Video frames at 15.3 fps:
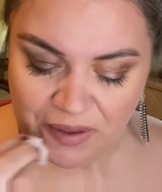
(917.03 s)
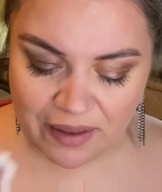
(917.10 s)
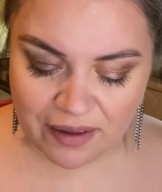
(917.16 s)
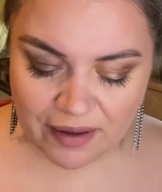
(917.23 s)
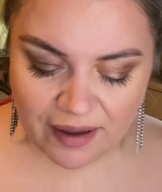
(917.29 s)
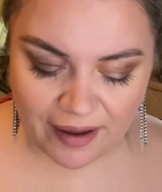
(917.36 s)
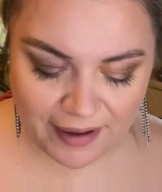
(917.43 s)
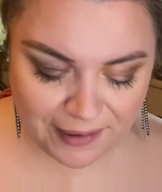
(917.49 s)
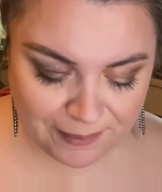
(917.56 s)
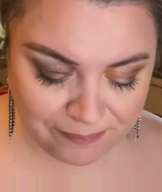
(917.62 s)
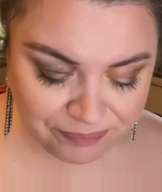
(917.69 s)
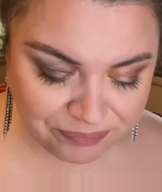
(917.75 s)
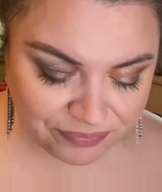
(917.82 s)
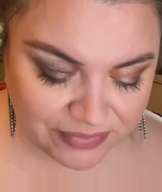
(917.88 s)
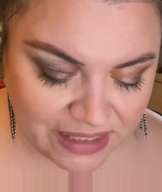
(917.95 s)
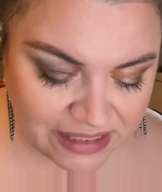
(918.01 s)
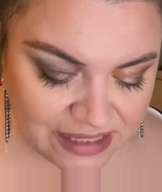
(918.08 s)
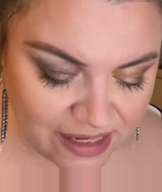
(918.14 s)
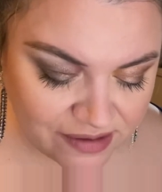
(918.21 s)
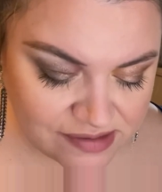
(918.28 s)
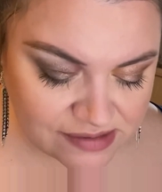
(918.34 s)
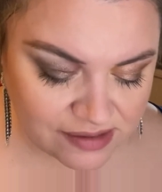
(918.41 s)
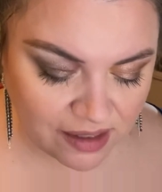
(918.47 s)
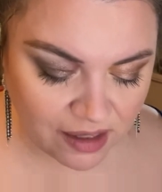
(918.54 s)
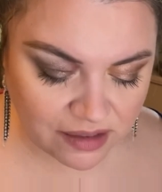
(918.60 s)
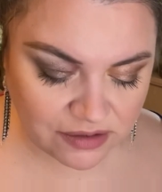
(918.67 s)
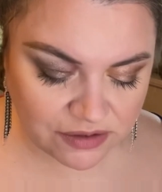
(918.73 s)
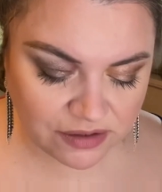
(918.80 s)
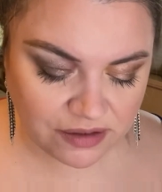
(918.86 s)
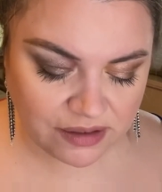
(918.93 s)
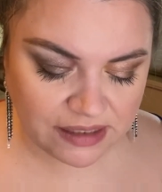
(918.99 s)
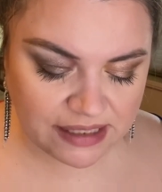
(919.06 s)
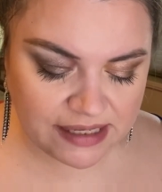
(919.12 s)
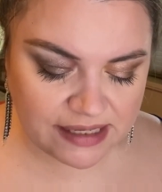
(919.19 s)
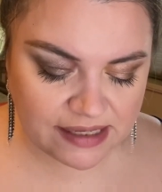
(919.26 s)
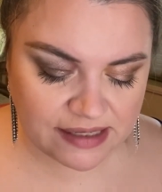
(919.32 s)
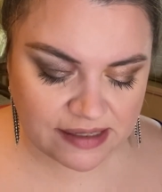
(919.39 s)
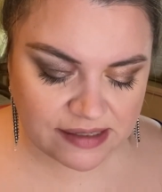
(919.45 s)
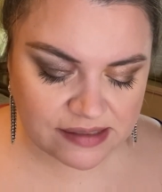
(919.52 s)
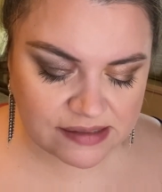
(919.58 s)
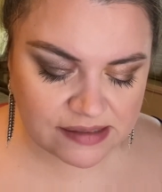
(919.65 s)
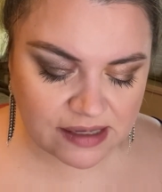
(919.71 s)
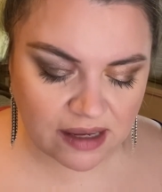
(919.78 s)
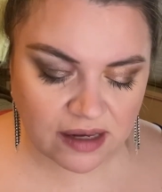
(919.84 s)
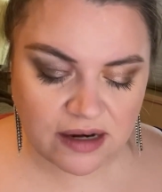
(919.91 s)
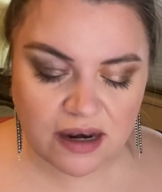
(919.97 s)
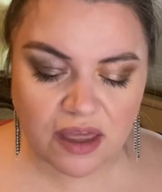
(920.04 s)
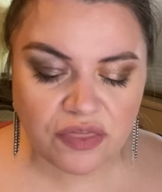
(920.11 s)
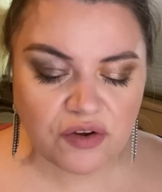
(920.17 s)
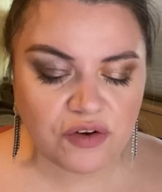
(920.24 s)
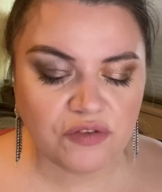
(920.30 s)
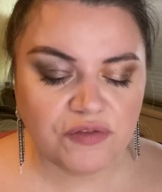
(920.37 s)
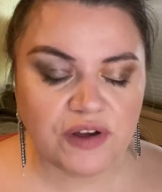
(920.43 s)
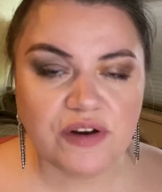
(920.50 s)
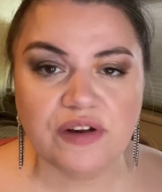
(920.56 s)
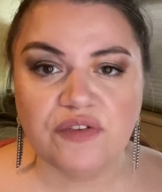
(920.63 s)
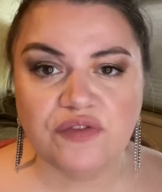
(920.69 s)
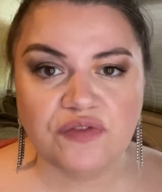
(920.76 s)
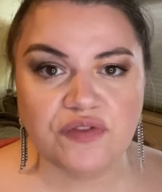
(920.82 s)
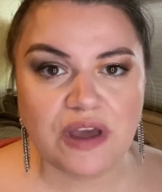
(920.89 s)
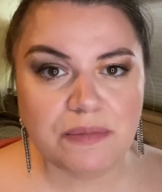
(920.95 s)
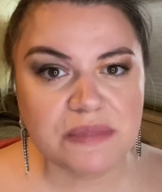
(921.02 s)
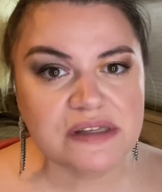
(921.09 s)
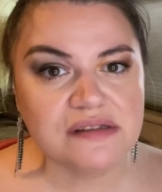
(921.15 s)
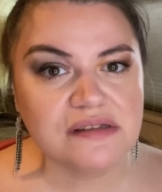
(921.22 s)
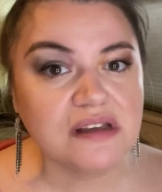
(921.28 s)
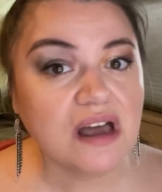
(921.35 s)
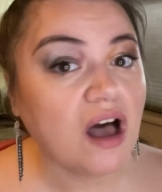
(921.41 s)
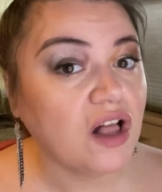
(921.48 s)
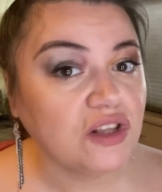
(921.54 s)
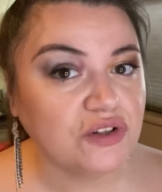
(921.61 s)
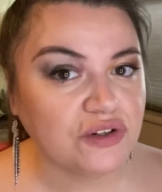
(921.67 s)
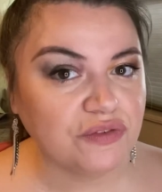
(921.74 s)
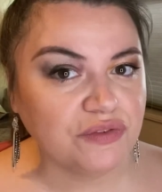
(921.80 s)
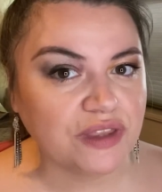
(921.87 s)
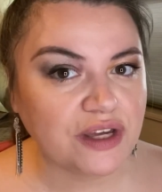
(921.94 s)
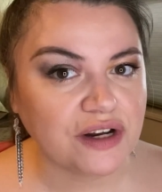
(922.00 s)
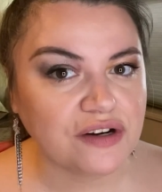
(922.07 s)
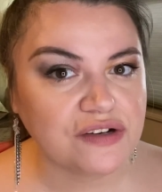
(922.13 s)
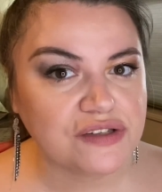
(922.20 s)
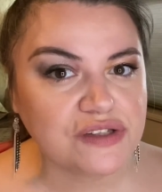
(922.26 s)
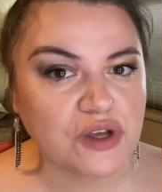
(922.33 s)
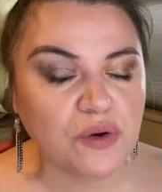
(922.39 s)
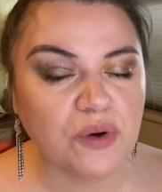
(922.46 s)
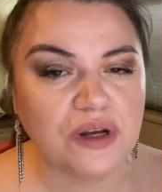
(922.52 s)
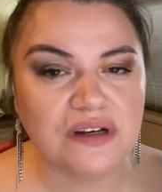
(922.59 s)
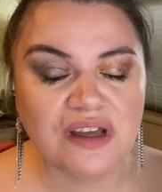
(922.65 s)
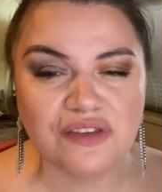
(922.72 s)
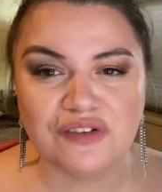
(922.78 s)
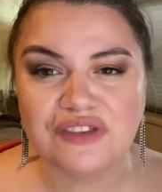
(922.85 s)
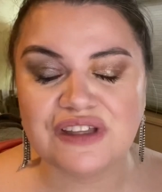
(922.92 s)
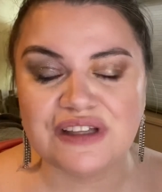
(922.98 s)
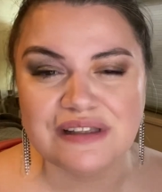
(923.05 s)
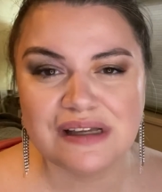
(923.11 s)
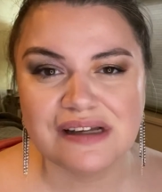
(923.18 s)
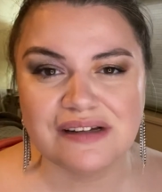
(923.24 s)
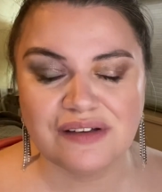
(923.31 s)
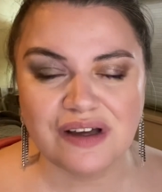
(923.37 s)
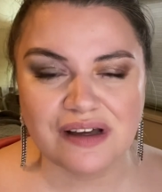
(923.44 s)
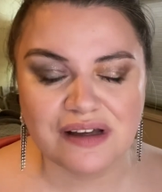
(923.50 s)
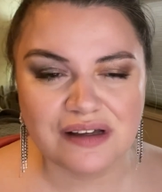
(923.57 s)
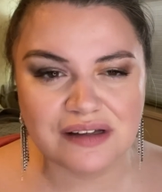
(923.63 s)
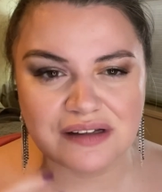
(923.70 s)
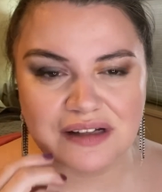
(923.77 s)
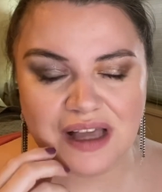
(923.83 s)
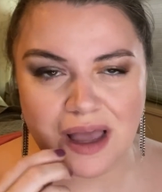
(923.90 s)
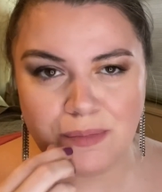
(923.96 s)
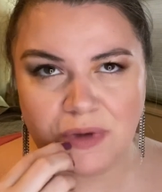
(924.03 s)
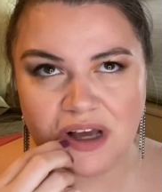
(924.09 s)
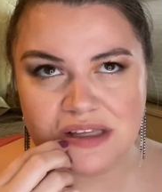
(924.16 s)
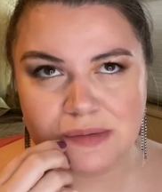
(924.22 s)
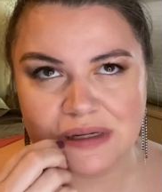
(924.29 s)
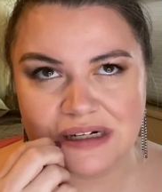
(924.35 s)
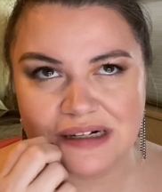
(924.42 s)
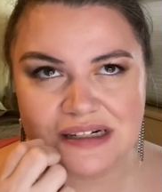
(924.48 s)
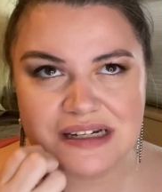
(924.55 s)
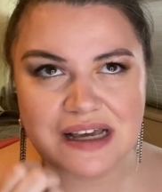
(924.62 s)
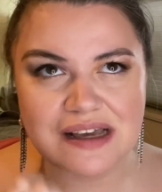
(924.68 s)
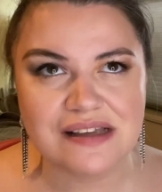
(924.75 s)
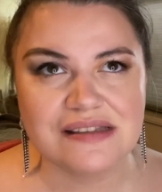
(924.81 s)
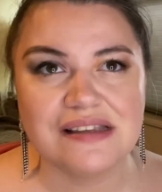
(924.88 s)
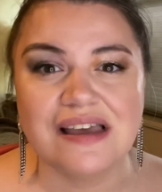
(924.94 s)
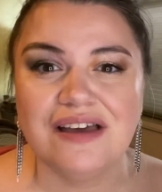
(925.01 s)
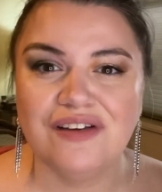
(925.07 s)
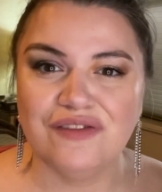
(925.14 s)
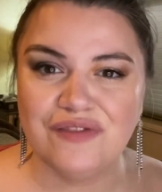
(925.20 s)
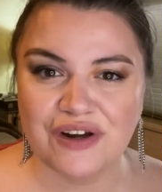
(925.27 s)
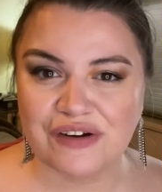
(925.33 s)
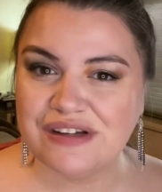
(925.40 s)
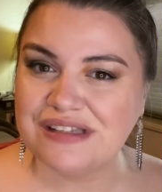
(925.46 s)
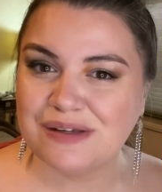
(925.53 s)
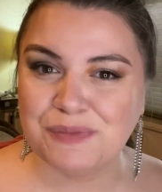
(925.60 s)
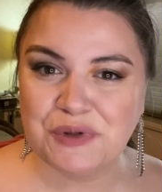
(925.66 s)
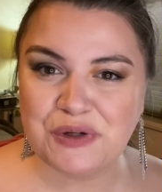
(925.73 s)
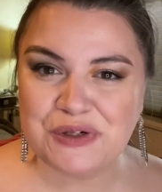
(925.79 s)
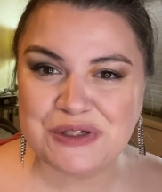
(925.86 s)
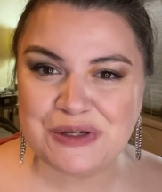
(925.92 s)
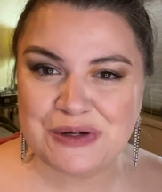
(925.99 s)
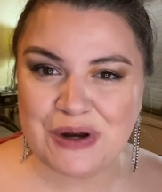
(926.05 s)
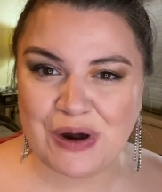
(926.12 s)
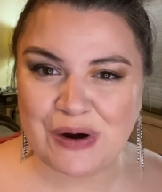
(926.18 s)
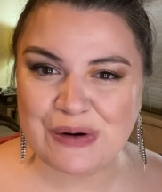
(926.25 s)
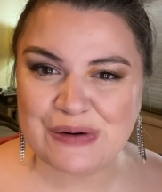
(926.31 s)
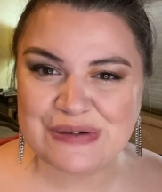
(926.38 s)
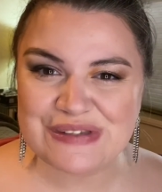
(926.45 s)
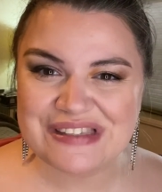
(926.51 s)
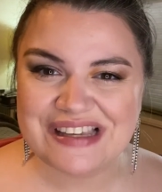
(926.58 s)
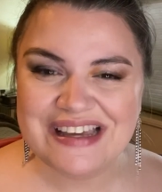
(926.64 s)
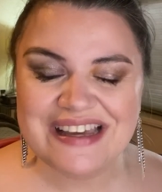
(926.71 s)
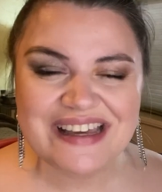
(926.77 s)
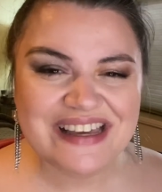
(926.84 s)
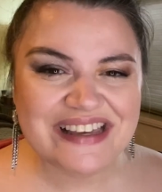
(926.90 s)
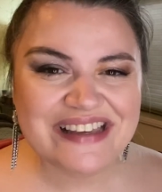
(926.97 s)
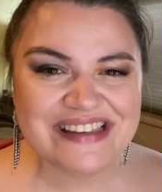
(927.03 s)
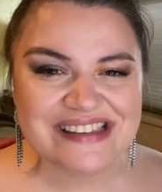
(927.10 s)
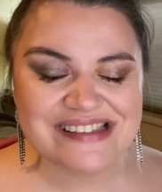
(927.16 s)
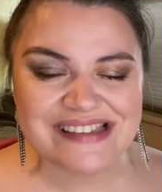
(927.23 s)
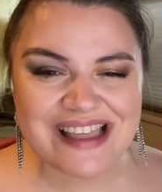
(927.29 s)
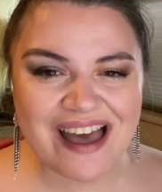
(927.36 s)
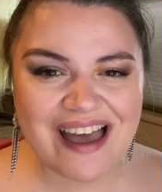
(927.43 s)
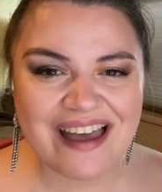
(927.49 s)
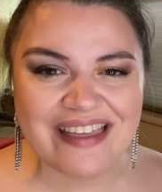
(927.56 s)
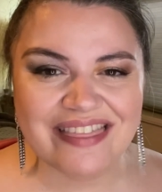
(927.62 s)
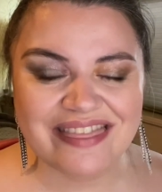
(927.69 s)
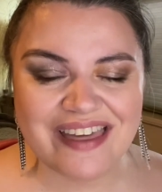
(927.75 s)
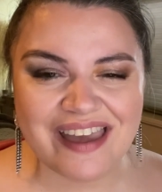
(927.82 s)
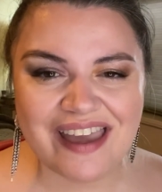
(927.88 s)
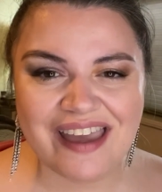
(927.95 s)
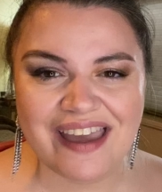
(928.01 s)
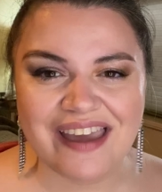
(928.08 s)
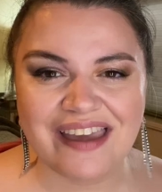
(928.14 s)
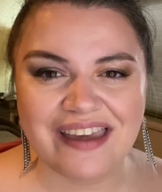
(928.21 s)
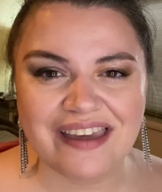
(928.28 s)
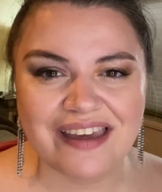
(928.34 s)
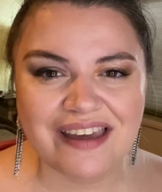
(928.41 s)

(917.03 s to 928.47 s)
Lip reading: The next color is another very famous color of theirs. So another thing that M Cosmetic does, very similar to NARS, is that they